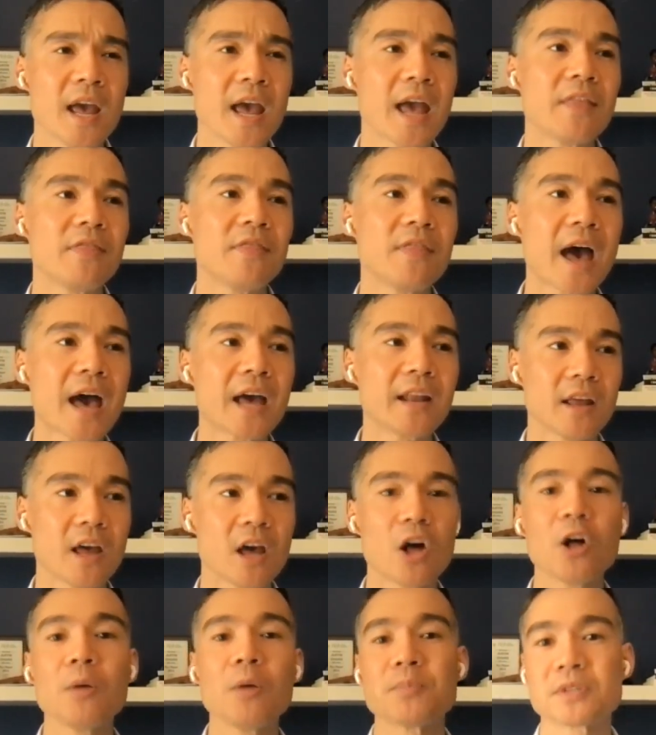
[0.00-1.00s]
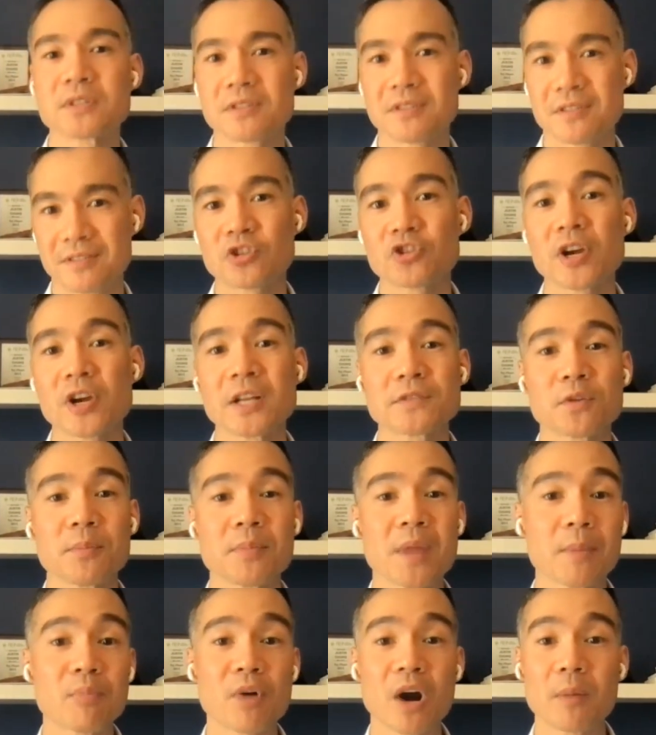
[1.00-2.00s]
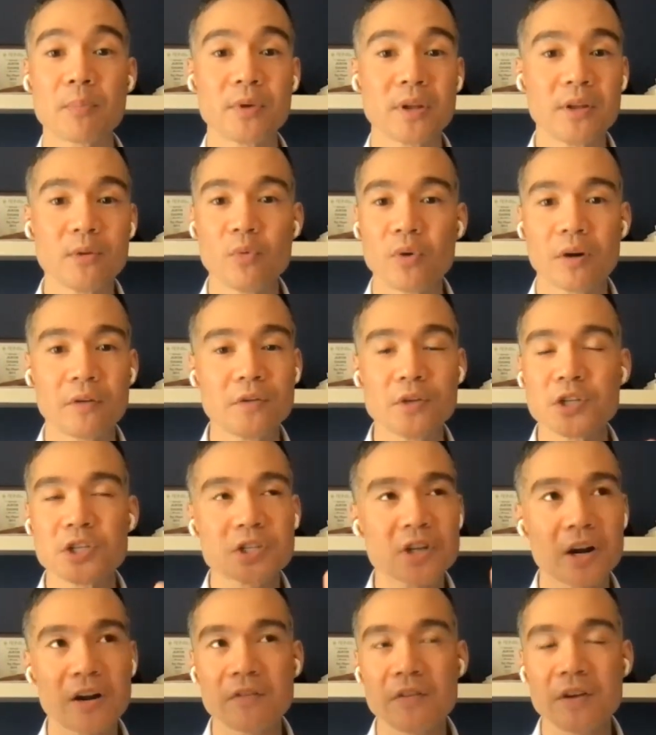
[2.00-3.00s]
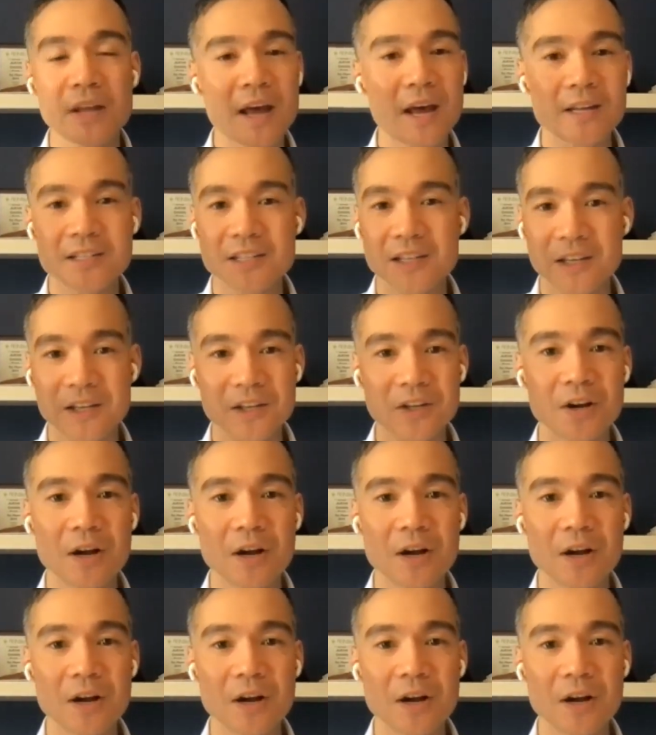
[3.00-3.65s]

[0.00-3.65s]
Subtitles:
And that helps transform that property where if you just thought of it as like,